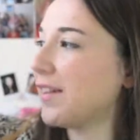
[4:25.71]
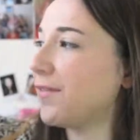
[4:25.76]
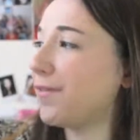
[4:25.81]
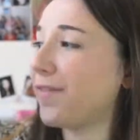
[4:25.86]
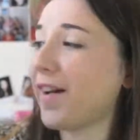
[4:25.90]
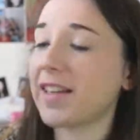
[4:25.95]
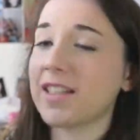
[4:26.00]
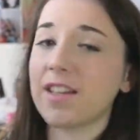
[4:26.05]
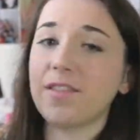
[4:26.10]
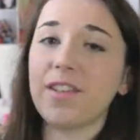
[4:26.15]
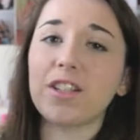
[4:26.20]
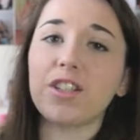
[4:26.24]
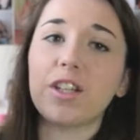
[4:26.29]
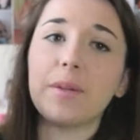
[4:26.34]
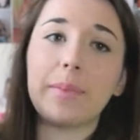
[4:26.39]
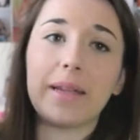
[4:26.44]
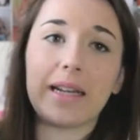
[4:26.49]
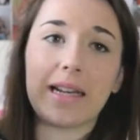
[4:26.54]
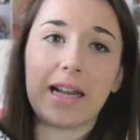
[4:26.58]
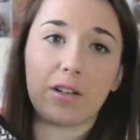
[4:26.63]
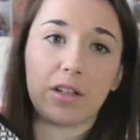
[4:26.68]
In fact, I've actually
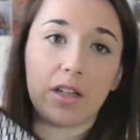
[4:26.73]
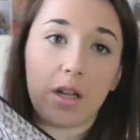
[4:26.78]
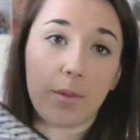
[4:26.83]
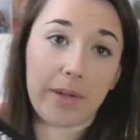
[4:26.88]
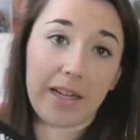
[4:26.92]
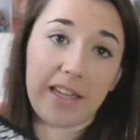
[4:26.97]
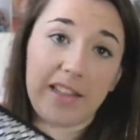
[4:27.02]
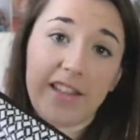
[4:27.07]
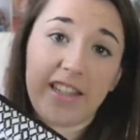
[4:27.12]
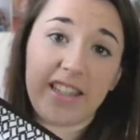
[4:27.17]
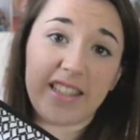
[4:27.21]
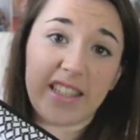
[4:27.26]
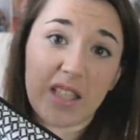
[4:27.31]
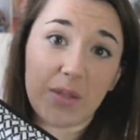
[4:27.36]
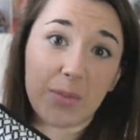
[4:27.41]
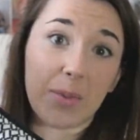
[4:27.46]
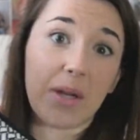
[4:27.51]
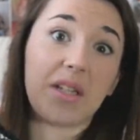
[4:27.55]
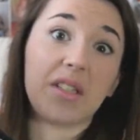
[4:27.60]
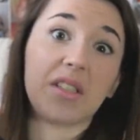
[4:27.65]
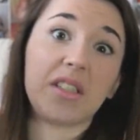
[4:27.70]
been out clubbing in these as
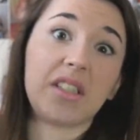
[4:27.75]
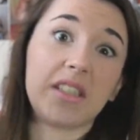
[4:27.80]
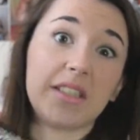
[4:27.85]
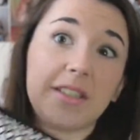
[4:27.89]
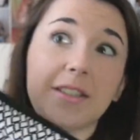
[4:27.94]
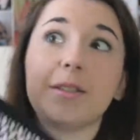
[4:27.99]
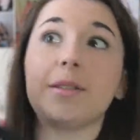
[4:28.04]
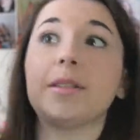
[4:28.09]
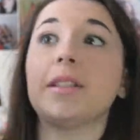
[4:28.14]
well, so...